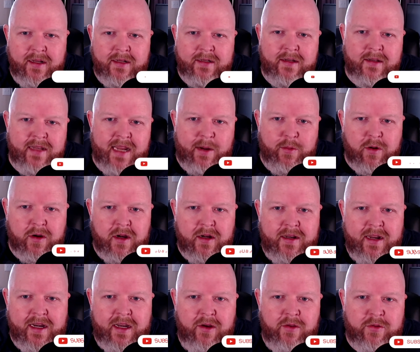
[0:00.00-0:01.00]
Today we're going to
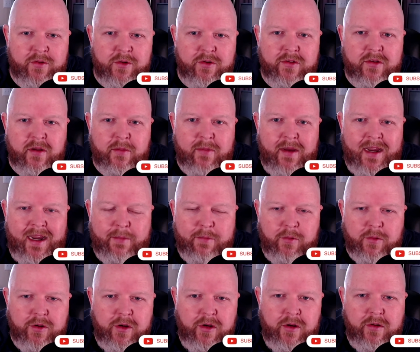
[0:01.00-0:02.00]
take you through some Apple
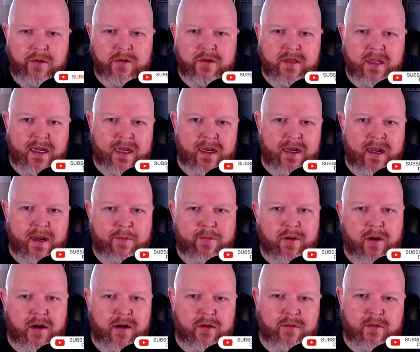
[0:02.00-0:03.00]
news and a
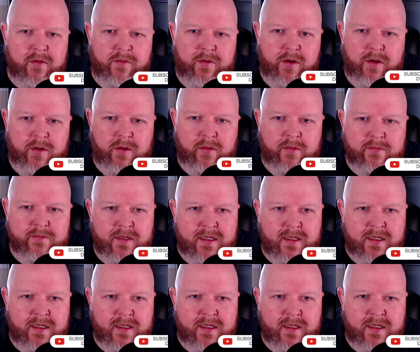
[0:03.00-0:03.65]
product review.